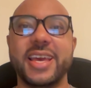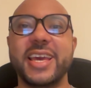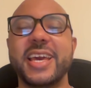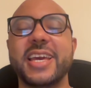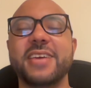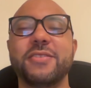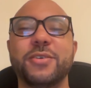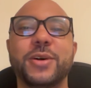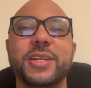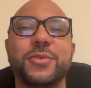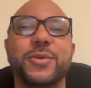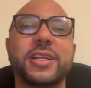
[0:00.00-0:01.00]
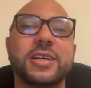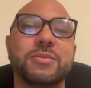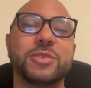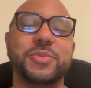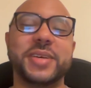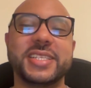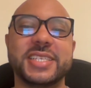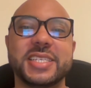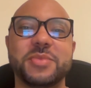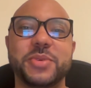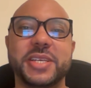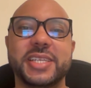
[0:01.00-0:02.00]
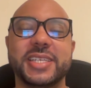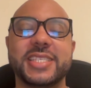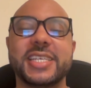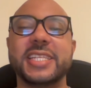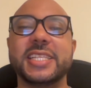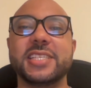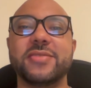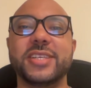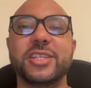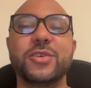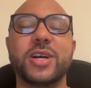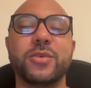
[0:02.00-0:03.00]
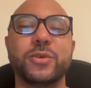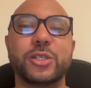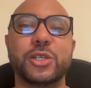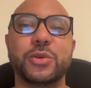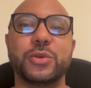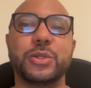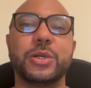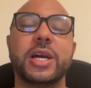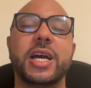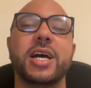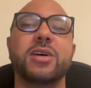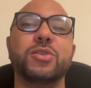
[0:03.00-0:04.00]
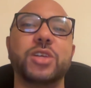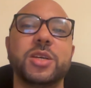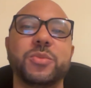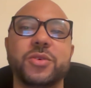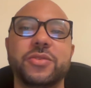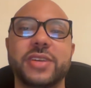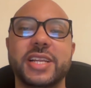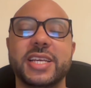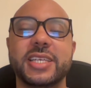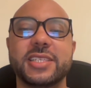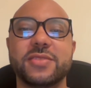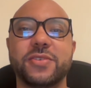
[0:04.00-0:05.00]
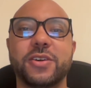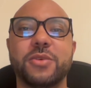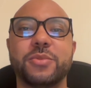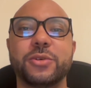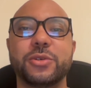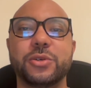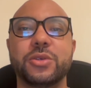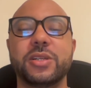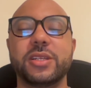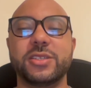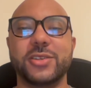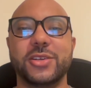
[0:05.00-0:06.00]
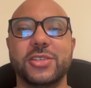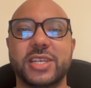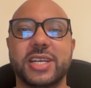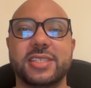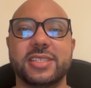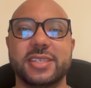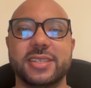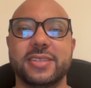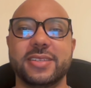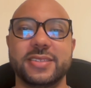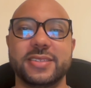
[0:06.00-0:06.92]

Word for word: Hey everyone, welcome to Ben's Experience. In this video, I will show you how to remove links from Google Search Console.